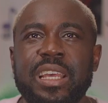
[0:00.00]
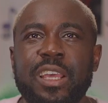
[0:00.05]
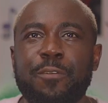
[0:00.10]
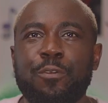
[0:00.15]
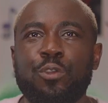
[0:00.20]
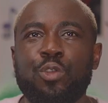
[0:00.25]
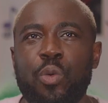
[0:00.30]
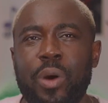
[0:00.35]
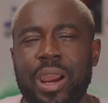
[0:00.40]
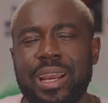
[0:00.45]
if
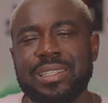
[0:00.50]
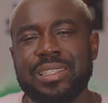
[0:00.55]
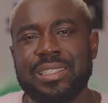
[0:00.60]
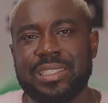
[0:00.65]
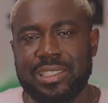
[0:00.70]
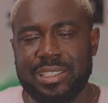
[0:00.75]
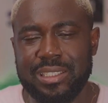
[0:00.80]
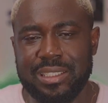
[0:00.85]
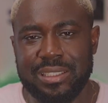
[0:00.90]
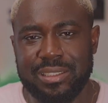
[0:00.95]
you were in the
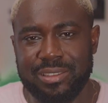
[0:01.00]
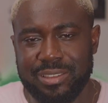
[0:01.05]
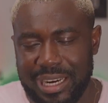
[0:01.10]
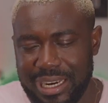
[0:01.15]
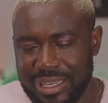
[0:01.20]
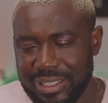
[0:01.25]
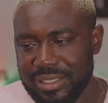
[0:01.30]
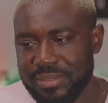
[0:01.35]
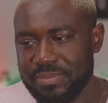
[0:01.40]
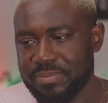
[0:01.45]
streets,
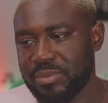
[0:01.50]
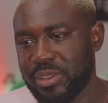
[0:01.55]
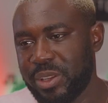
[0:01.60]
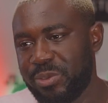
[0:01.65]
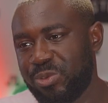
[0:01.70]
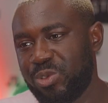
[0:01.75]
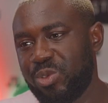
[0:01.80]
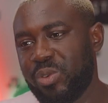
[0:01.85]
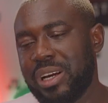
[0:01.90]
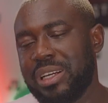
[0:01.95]
right?
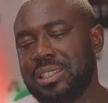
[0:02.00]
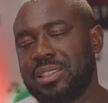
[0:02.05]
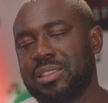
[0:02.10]
If you were a